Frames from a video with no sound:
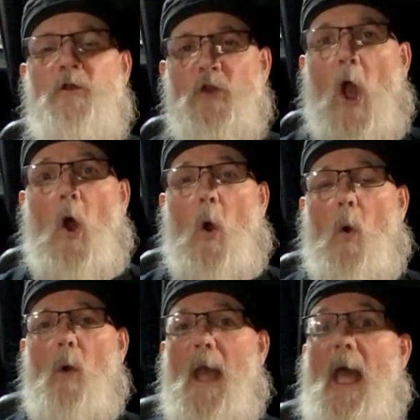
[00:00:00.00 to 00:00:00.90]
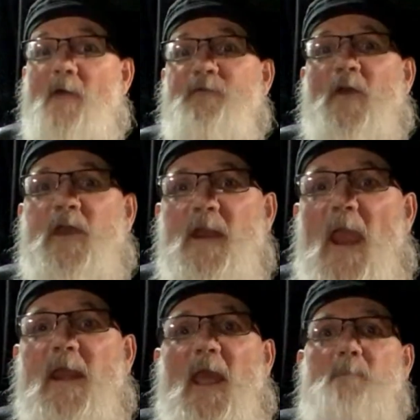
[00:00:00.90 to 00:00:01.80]
know, as a
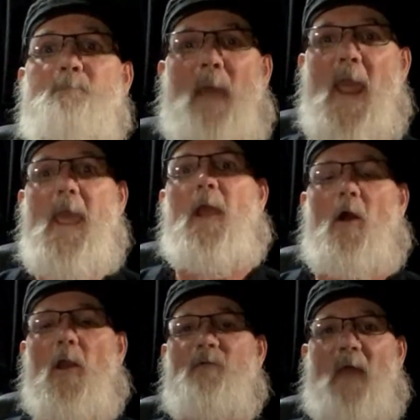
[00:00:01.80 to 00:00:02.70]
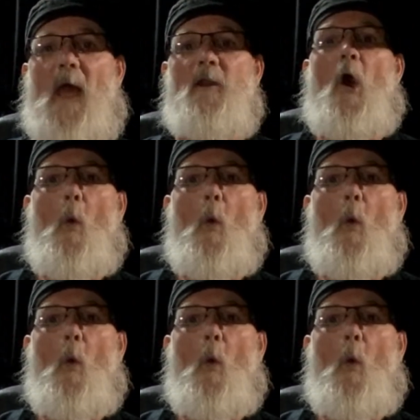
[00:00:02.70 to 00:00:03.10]
Canadian paying all of that,